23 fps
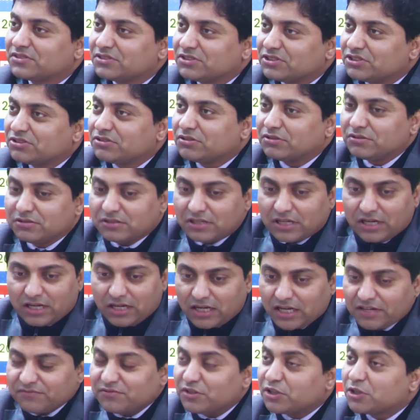Good.
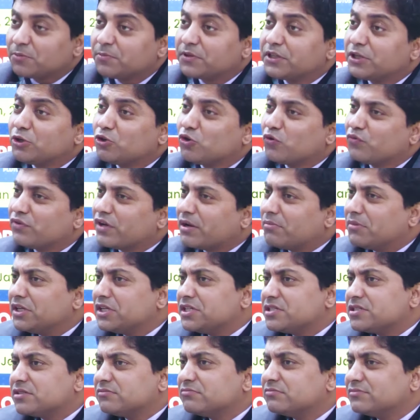Have you heard about
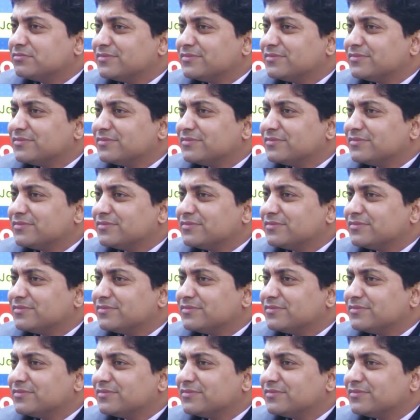ecofeminism?